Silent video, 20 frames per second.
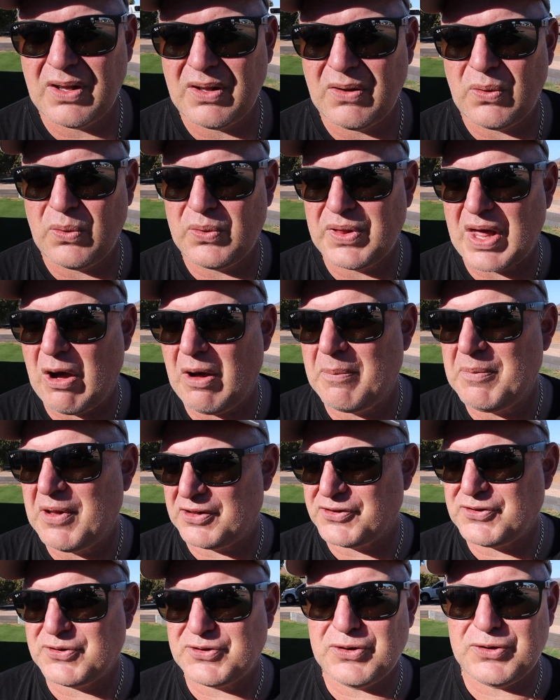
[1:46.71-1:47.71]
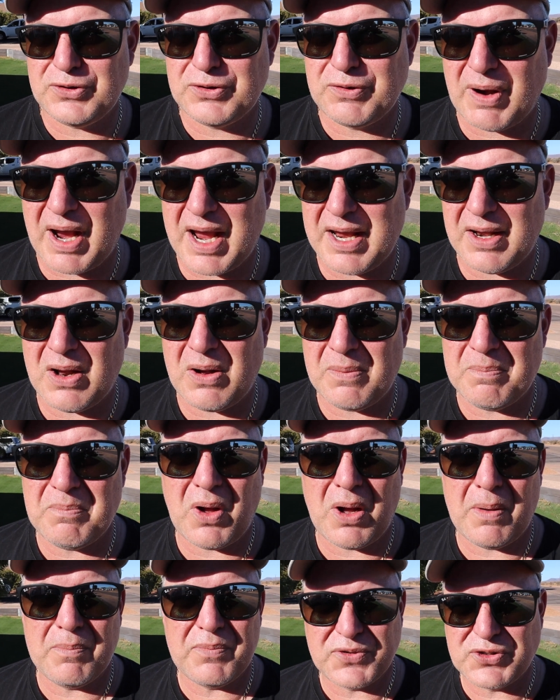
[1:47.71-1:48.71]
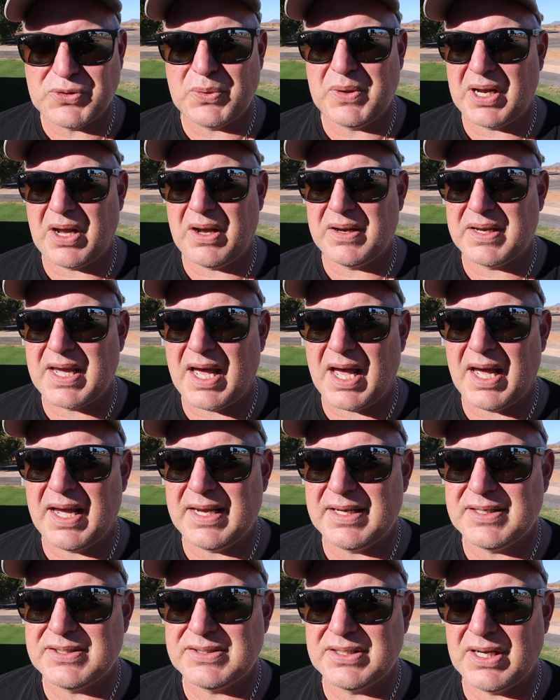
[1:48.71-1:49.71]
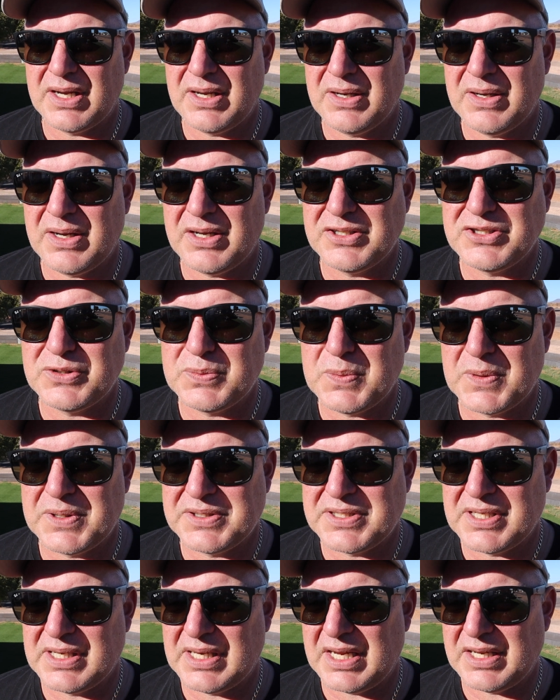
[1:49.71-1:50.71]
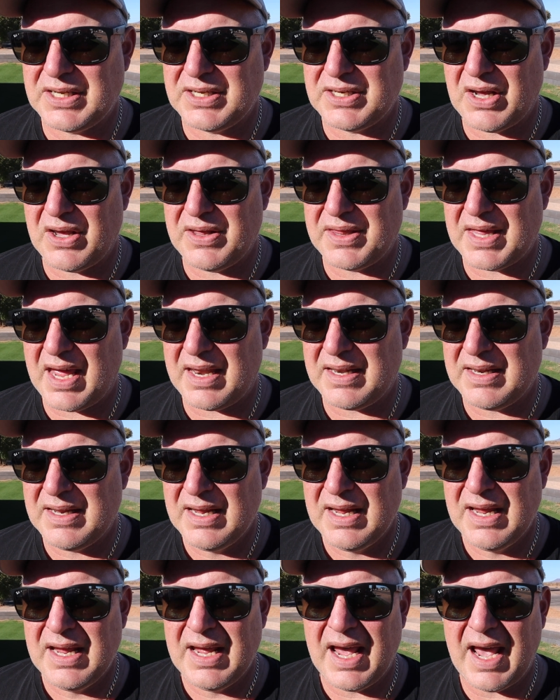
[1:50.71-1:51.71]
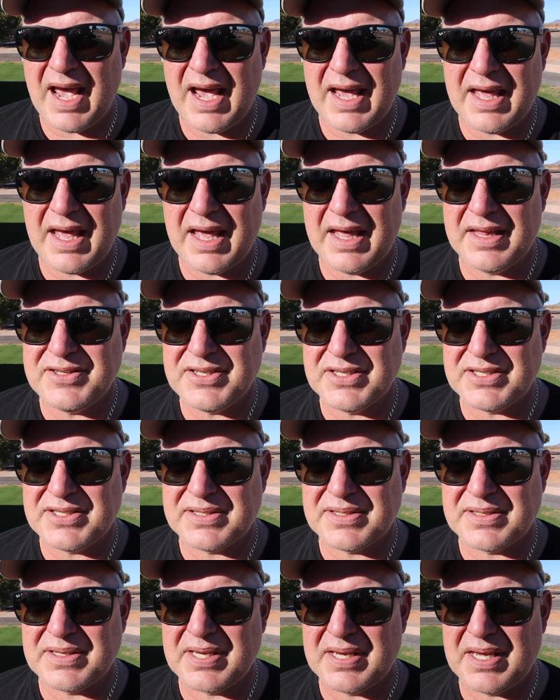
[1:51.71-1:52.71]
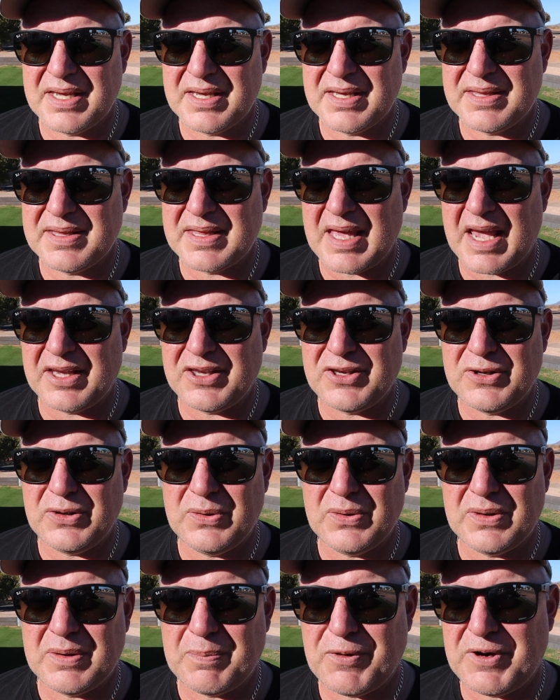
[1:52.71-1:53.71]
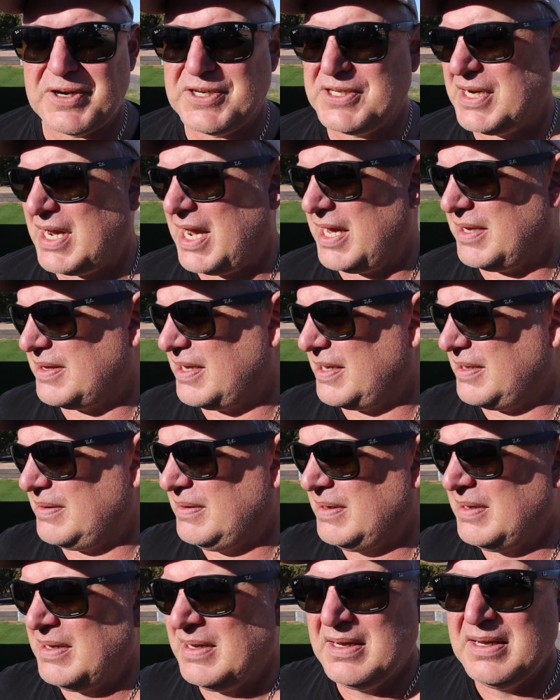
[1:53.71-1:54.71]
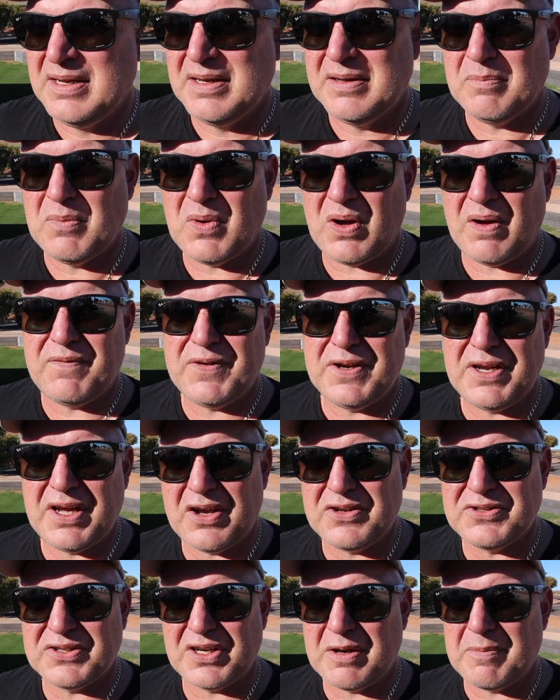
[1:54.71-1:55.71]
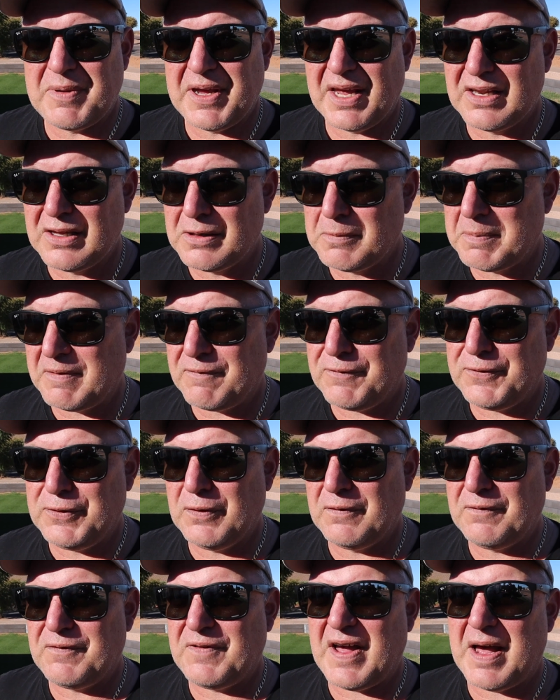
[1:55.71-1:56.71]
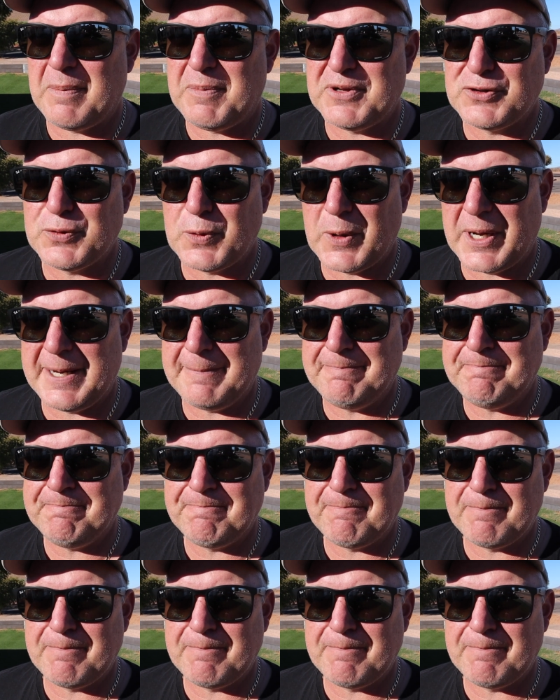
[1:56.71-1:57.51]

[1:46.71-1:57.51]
I'm not too great, I'm doing okay. So I just wanted to let you know that, and just thank you and appreciate that my videos are going to be a little bit few and far between.